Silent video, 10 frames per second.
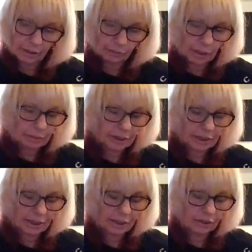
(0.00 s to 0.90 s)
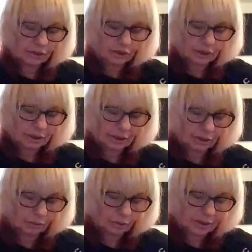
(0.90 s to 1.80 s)
maybe the energy that
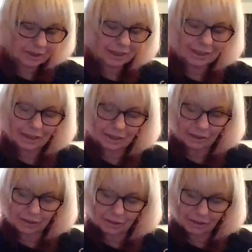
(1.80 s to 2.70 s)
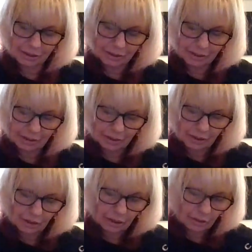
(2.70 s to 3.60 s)
you were seeking
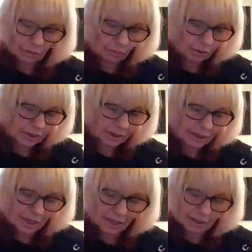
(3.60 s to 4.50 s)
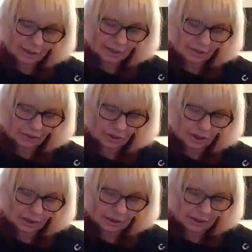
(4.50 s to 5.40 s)
was not the
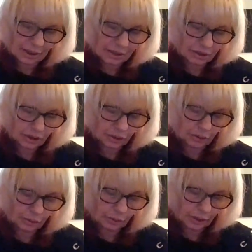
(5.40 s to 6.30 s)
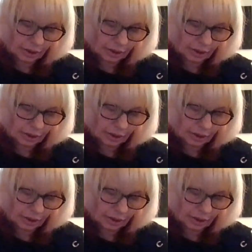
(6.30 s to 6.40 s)
energy that you